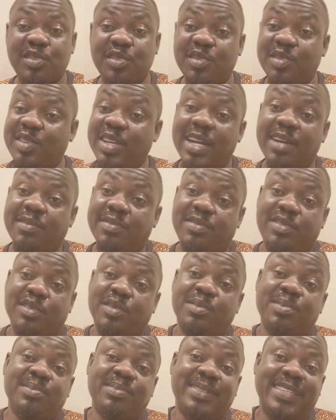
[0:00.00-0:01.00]
you have
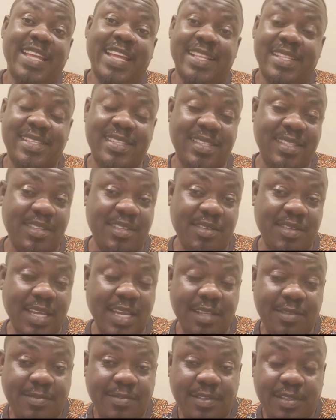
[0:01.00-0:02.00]
some death in the
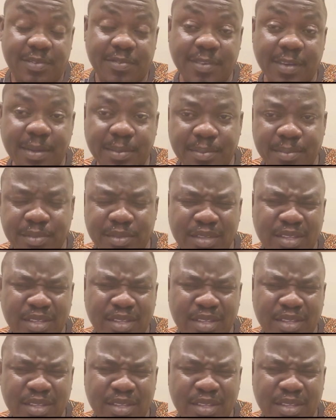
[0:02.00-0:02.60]
catfish farm.